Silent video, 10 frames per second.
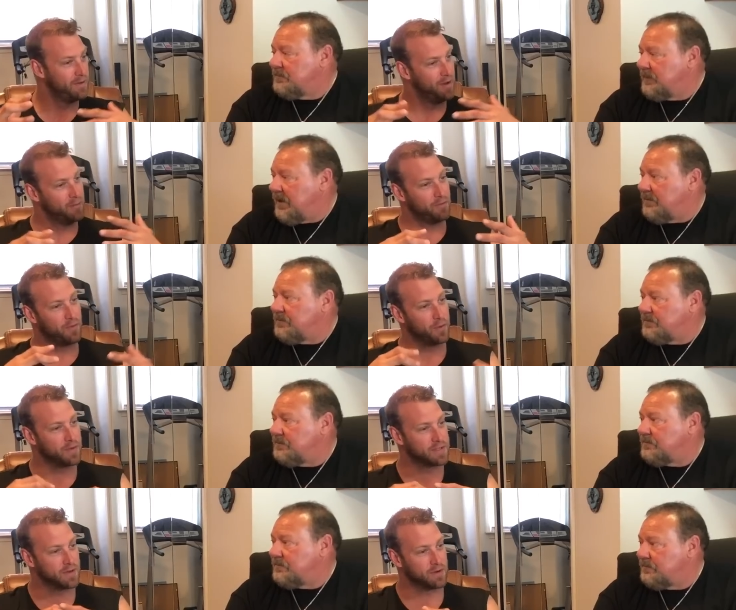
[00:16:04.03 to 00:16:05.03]
Speaker 1: yep. before
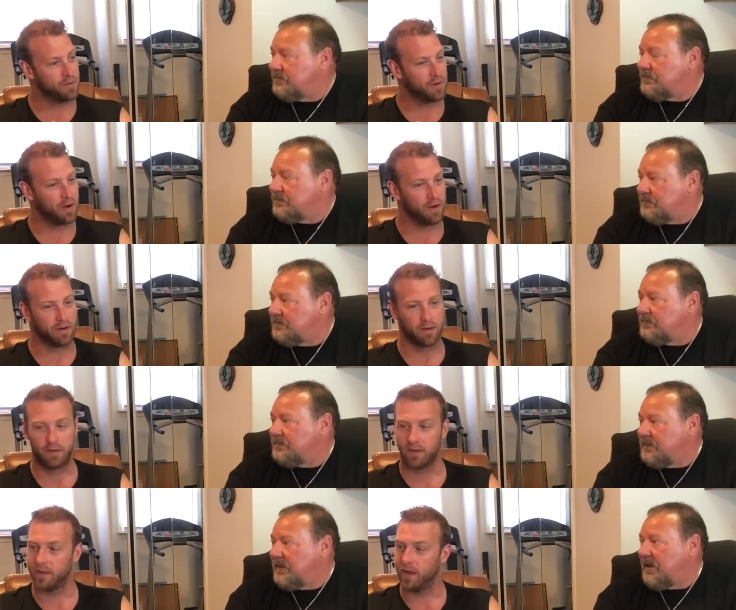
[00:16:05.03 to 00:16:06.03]
we start going hard,
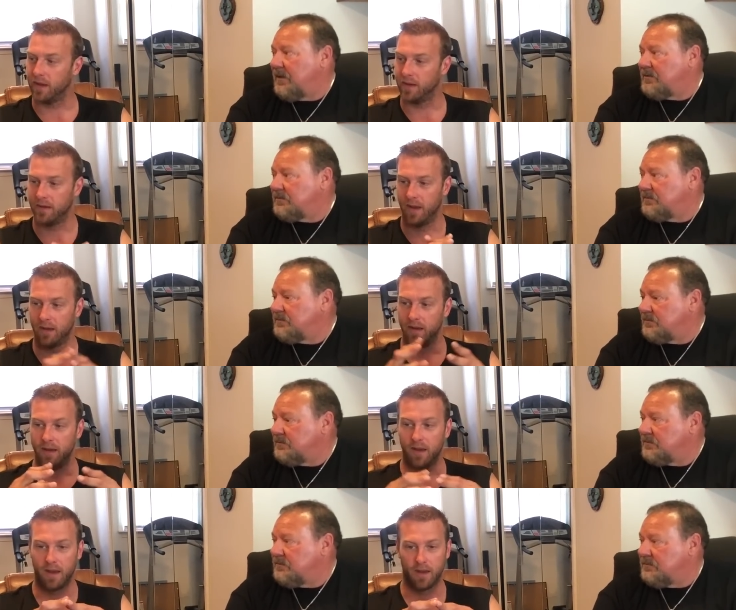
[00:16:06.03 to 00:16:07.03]
and then yeah. yeah
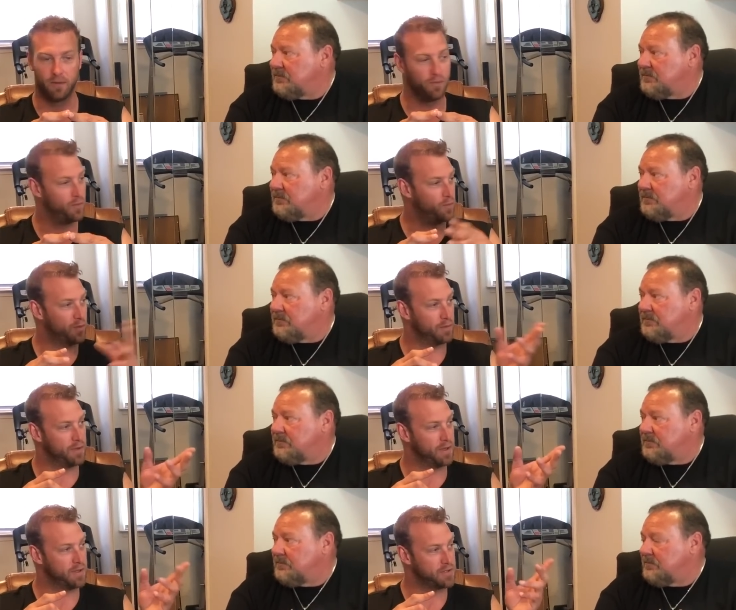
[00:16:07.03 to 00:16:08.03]
and we'll
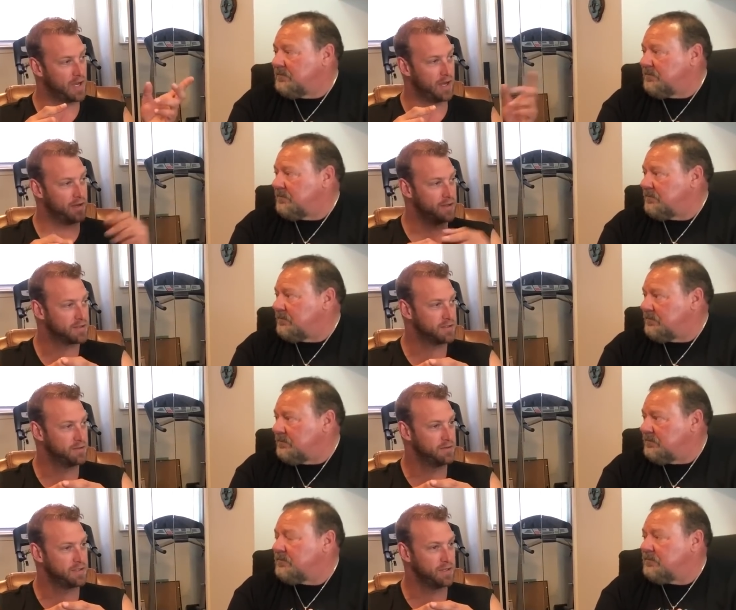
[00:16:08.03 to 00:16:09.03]
be chatting you
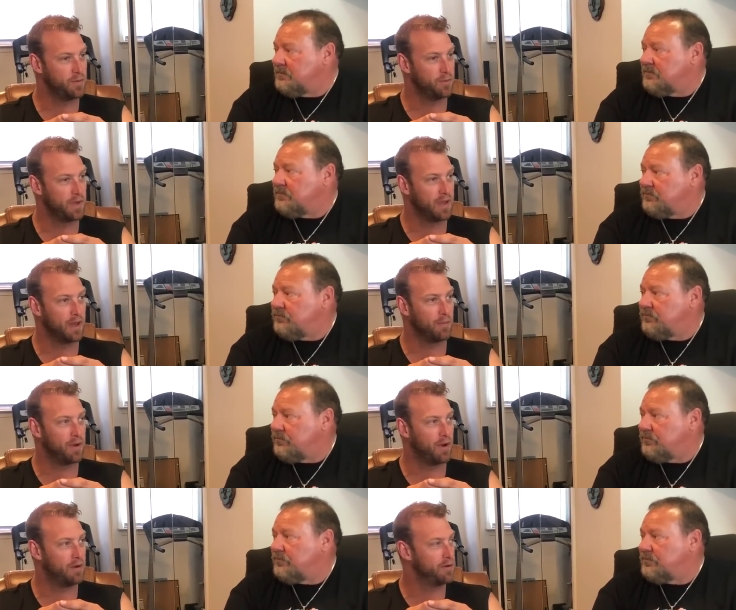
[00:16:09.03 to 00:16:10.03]
soon. See when we can get my
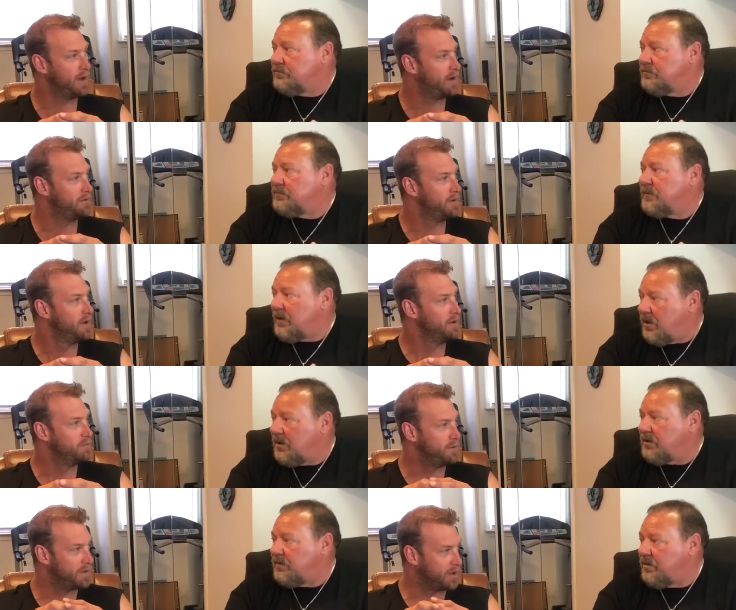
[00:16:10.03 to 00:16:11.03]
daughter down,
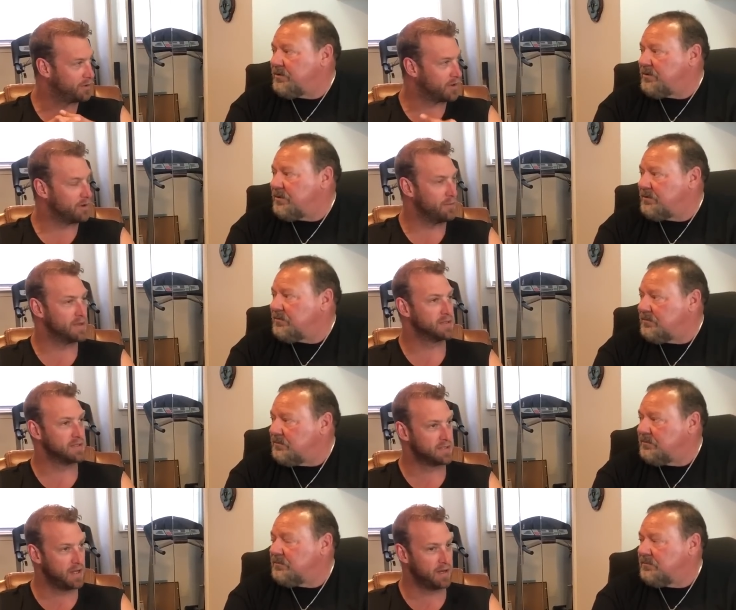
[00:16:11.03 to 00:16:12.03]
maybe and we get her good
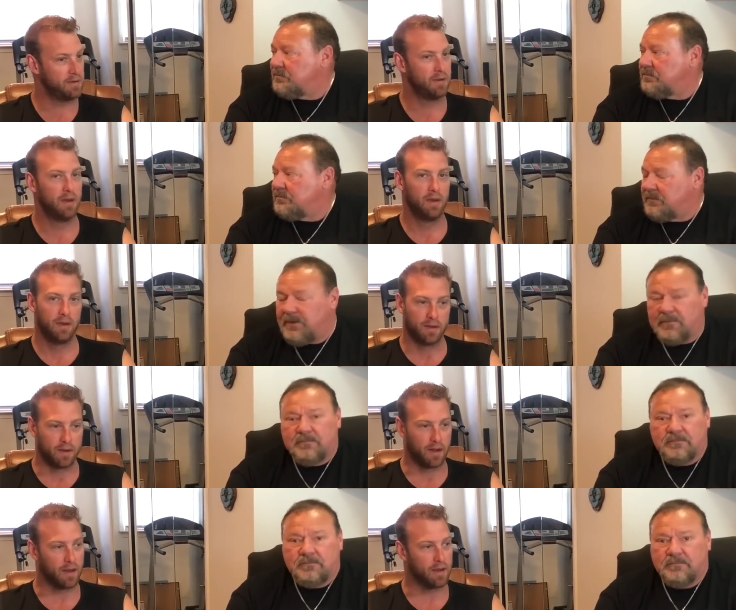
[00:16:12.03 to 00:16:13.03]
business done.
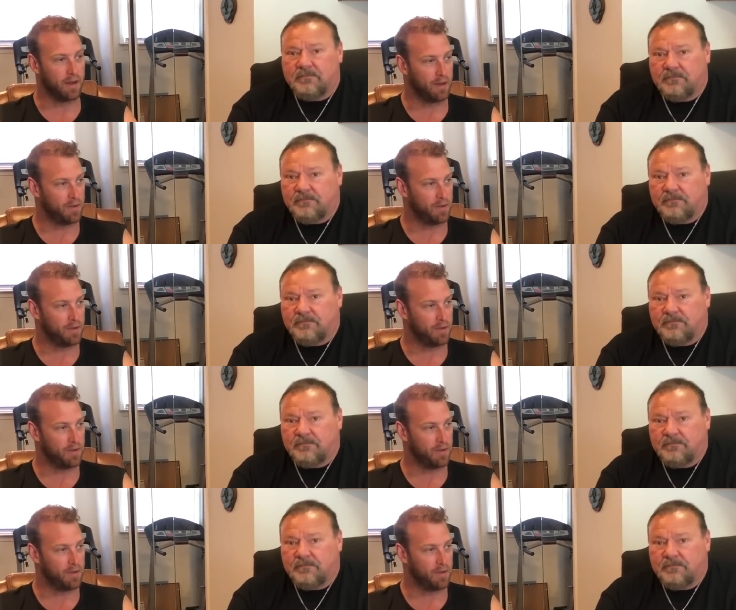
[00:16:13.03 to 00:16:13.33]
And uh, yeah,